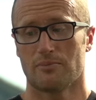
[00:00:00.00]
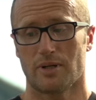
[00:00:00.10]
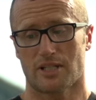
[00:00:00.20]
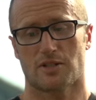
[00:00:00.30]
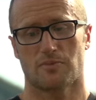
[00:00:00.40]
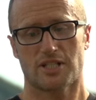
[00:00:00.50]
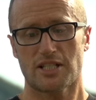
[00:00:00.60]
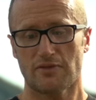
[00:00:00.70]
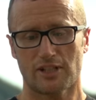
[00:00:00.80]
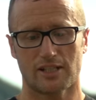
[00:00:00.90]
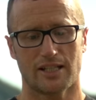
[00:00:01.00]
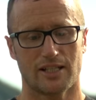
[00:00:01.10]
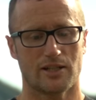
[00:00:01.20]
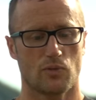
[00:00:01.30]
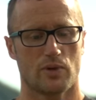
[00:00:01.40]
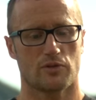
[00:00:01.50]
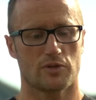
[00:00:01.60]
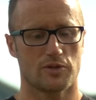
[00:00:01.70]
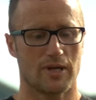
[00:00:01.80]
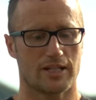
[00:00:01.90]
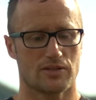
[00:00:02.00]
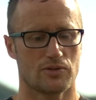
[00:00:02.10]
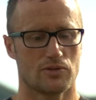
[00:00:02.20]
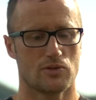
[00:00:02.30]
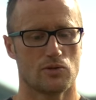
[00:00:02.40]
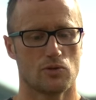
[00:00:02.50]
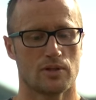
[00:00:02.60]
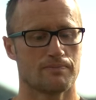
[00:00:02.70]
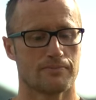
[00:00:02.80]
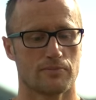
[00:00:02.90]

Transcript: but specifically with respect to